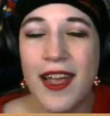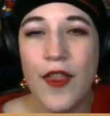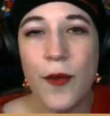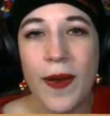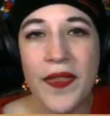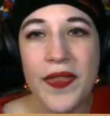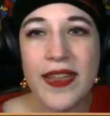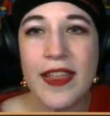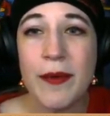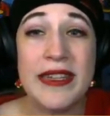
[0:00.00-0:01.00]
The one thing
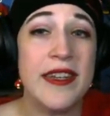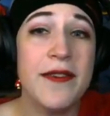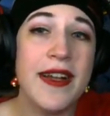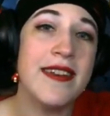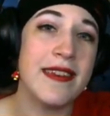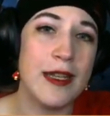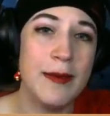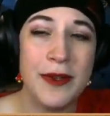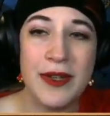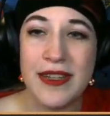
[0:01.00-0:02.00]
that we did find as a
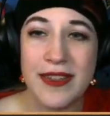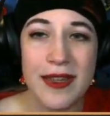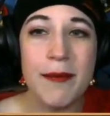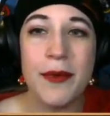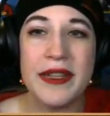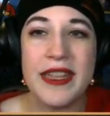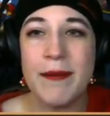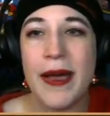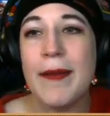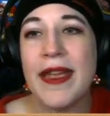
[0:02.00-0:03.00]
community at some point that
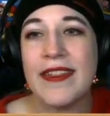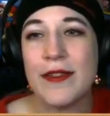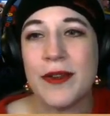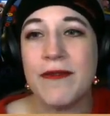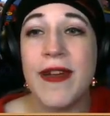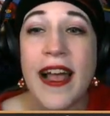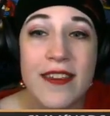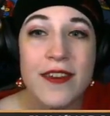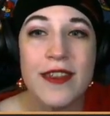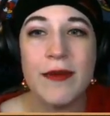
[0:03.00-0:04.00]
might make this one
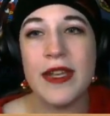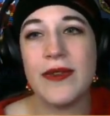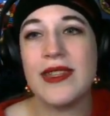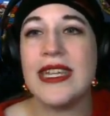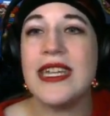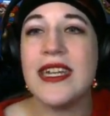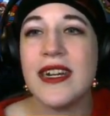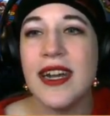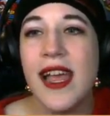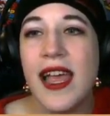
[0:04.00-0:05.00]
faster than what you see here